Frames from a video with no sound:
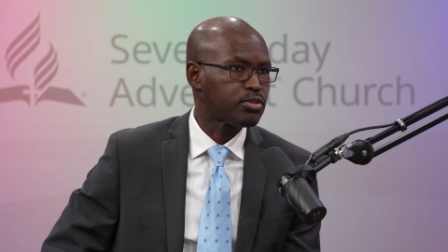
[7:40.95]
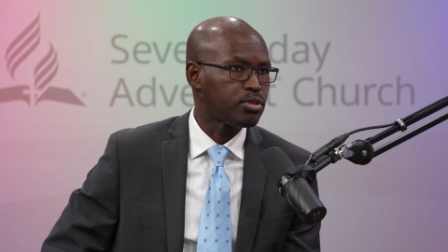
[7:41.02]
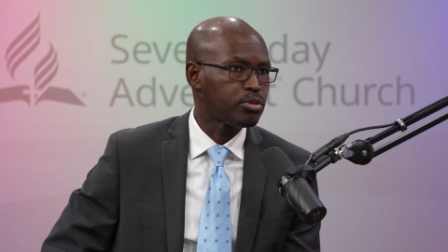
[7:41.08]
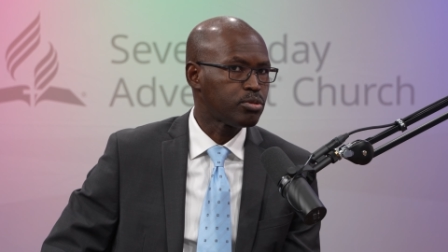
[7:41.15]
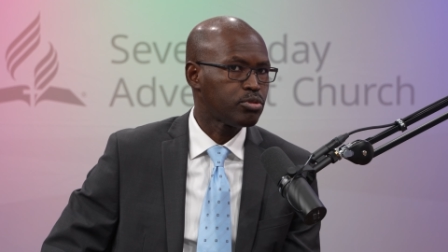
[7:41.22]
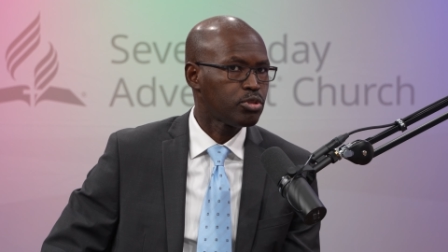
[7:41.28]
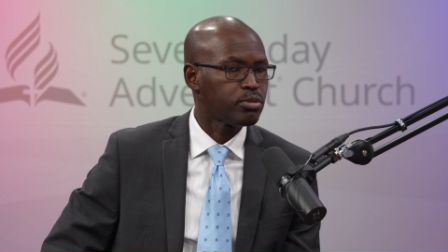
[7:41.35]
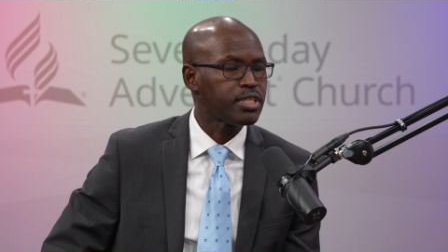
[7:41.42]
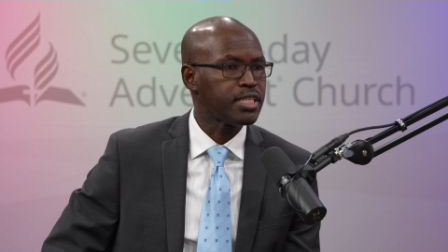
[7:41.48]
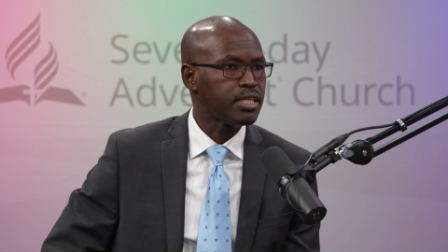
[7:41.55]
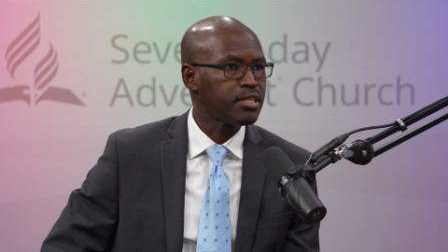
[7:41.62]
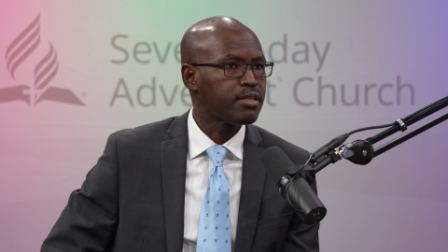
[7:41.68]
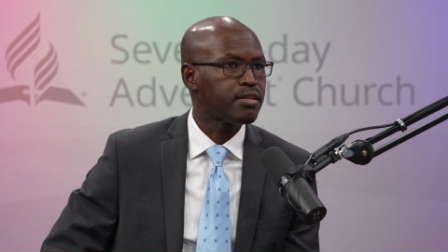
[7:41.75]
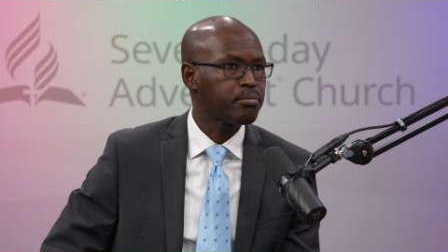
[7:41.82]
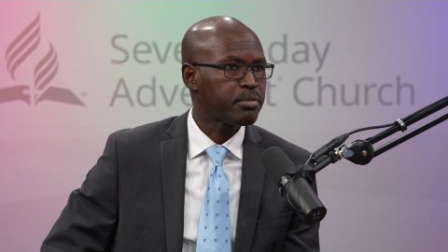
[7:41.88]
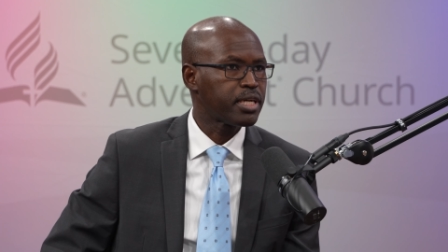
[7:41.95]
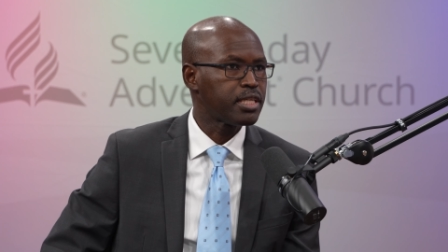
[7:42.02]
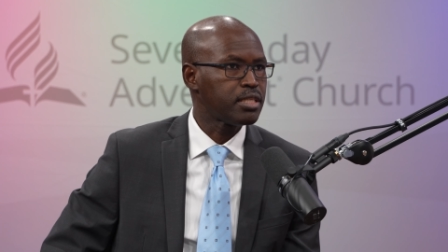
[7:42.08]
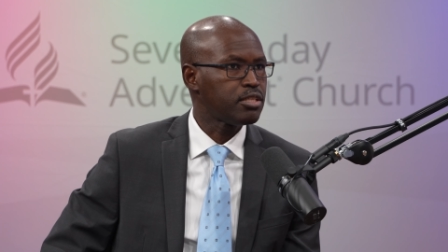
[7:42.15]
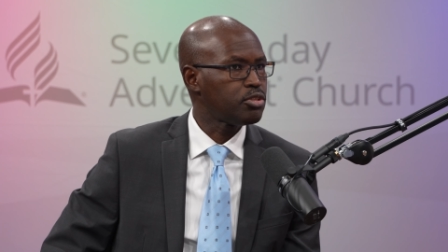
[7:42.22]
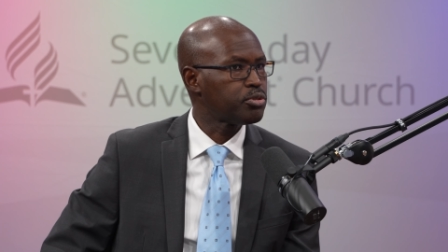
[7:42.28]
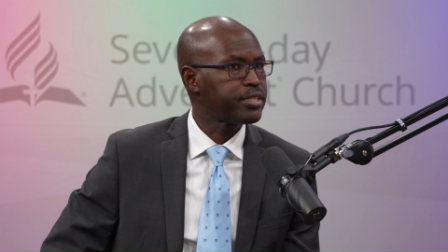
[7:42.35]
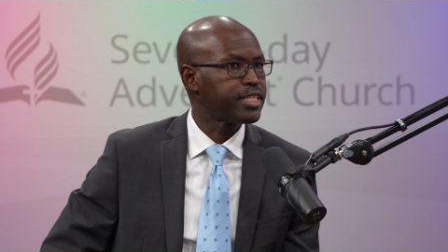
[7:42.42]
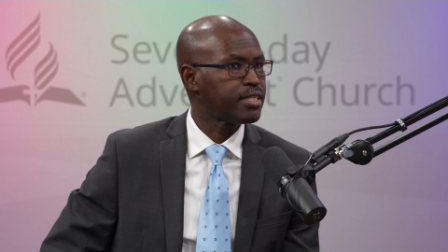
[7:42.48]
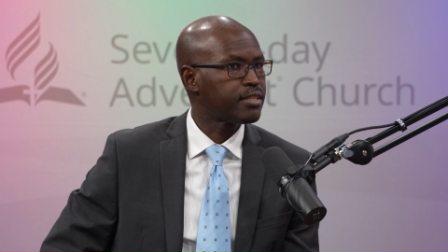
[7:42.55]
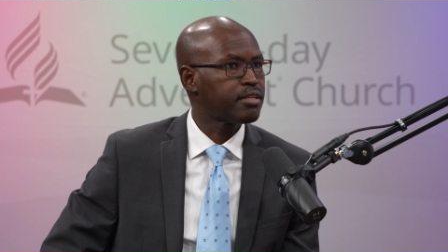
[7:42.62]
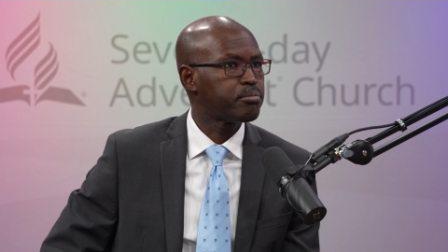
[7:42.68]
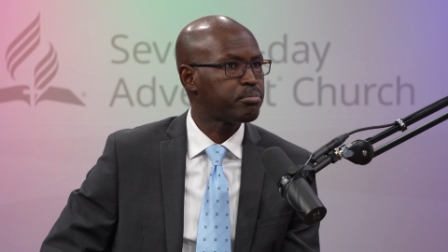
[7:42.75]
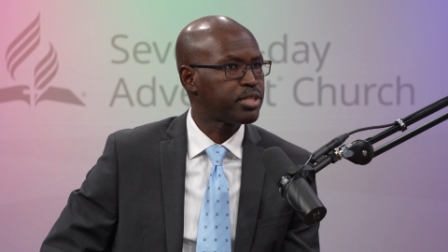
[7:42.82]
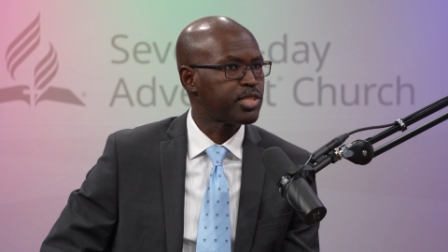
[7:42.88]
You you need the money, you need
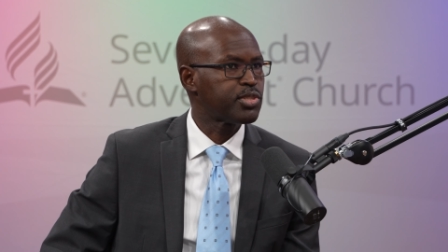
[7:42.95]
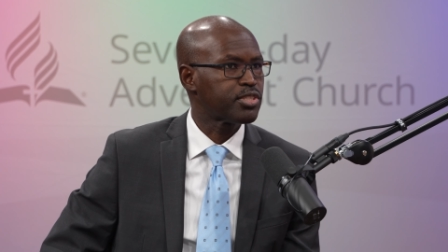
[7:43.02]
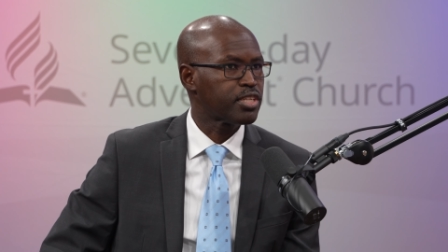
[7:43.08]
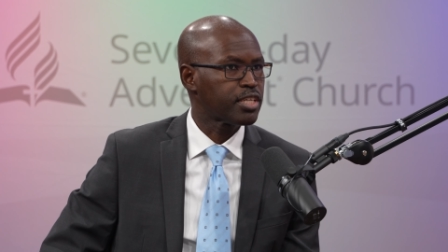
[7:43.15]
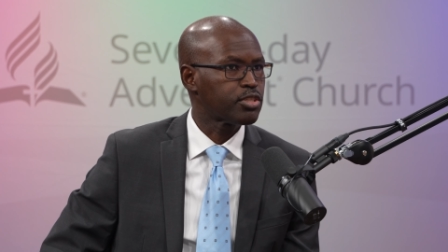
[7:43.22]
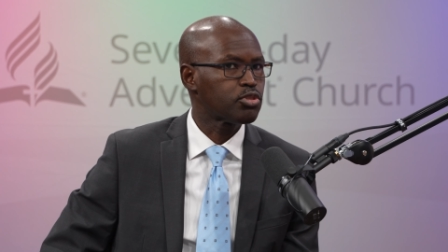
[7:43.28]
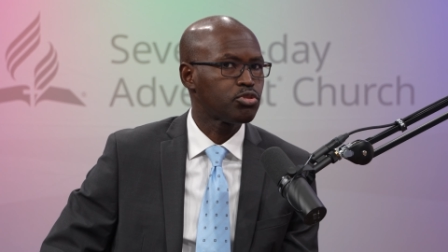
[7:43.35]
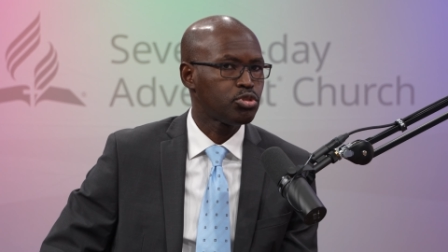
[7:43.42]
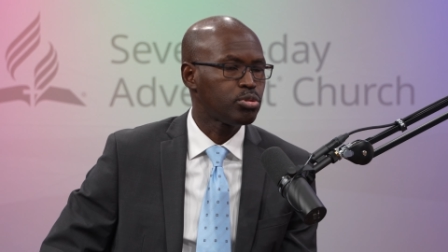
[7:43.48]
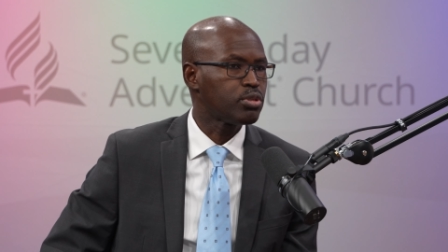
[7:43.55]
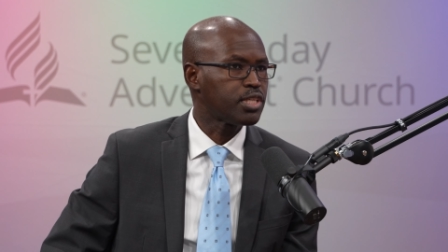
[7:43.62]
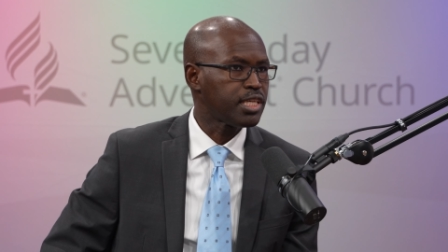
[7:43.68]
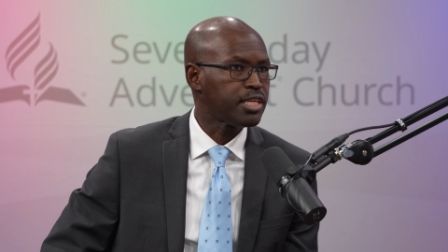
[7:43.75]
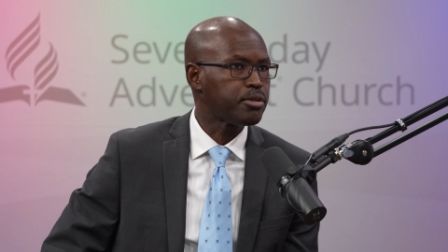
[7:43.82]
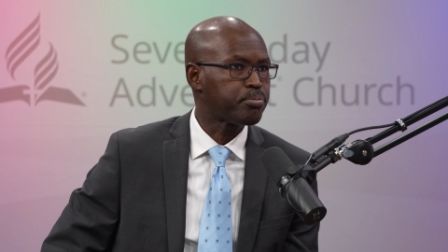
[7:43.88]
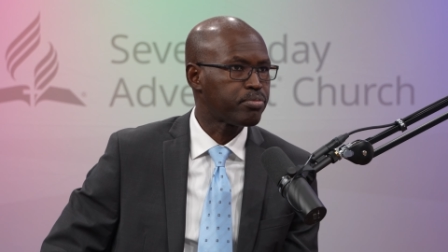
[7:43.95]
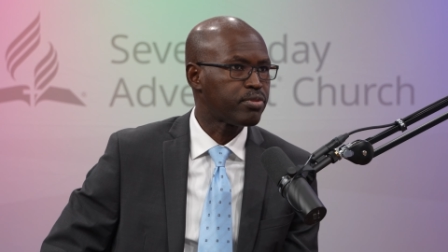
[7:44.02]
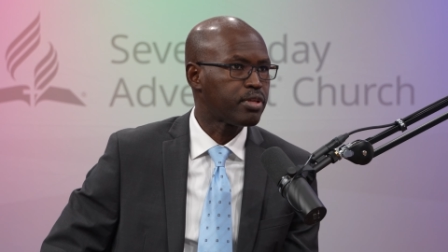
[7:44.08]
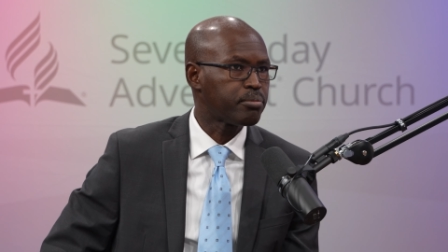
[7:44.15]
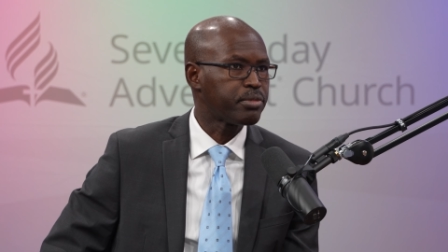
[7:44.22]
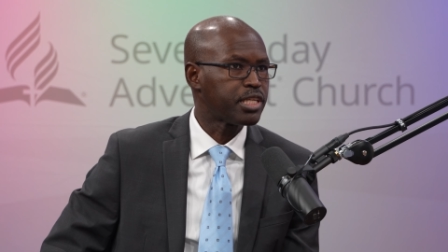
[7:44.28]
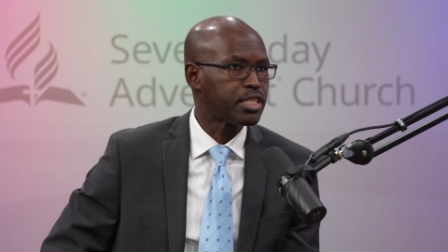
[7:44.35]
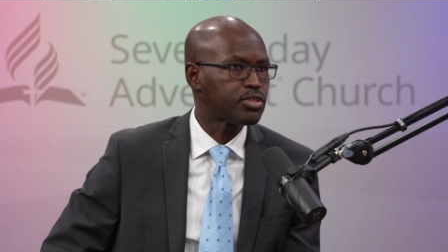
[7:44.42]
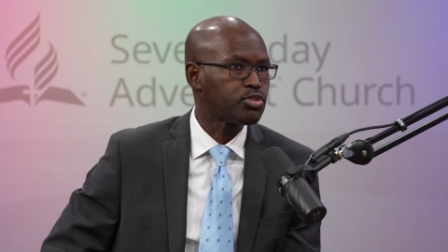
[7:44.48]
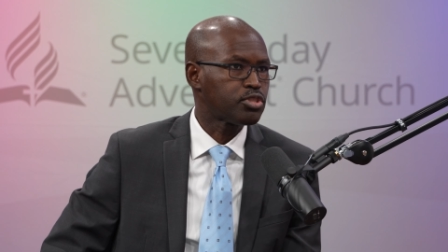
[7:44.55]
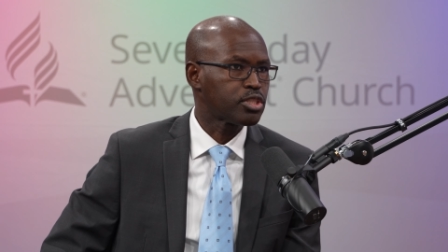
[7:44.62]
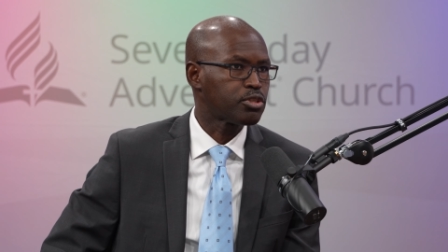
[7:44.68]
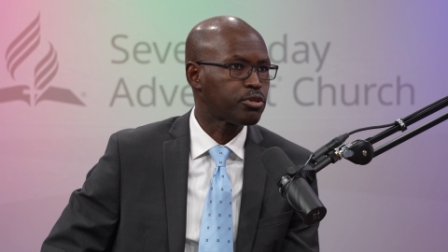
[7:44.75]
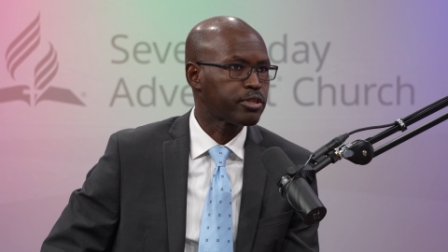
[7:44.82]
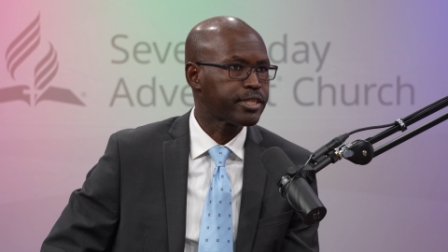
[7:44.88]
the business to keep the
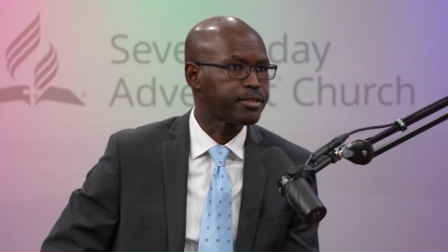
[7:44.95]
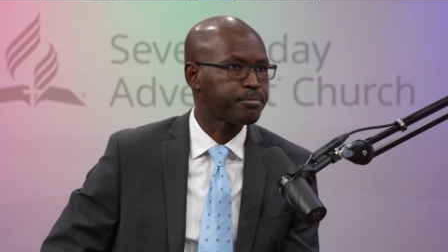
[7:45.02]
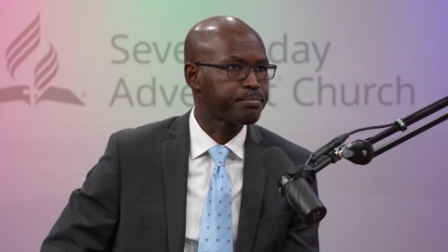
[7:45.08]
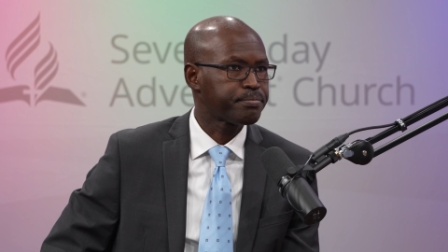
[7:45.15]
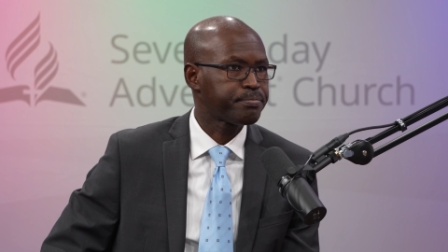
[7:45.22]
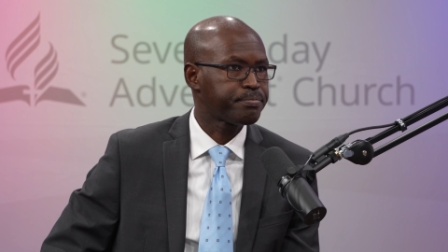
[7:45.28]
ministry going.